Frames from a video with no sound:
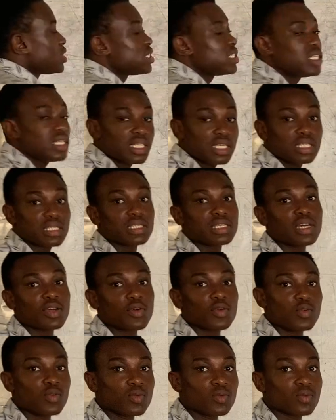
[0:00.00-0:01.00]
z is 0,
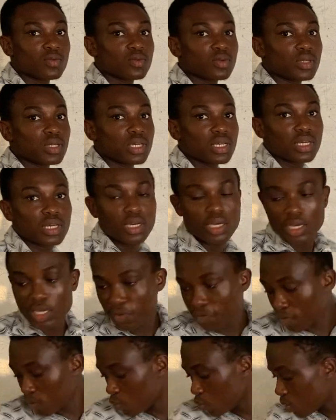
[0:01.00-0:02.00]

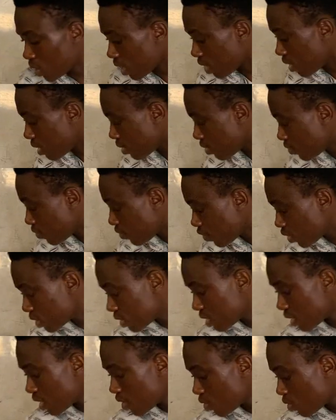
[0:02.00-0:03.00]
if you look for
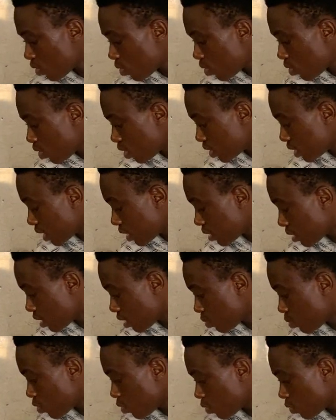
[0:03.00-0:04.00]
0 on the
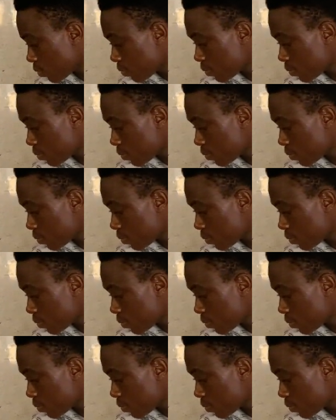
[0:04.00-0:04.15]
table,